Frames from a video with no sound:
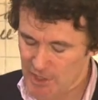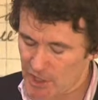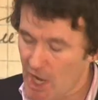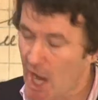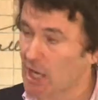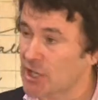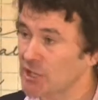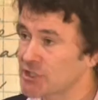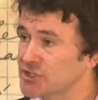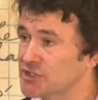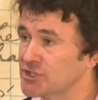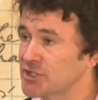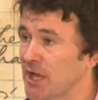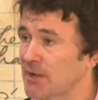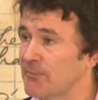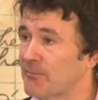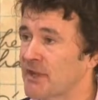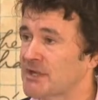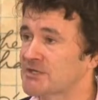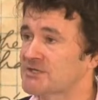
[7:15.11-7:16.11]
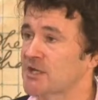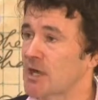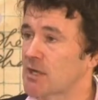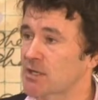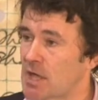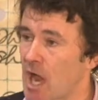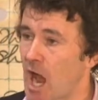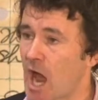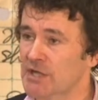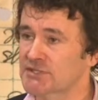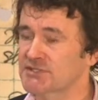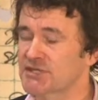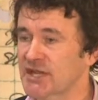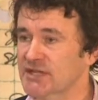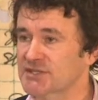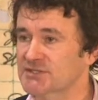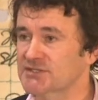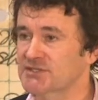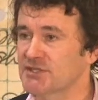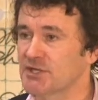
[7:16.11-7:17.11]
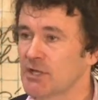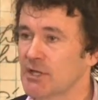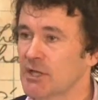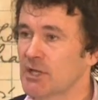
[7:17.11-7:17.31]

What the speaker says: knowledge and based on context,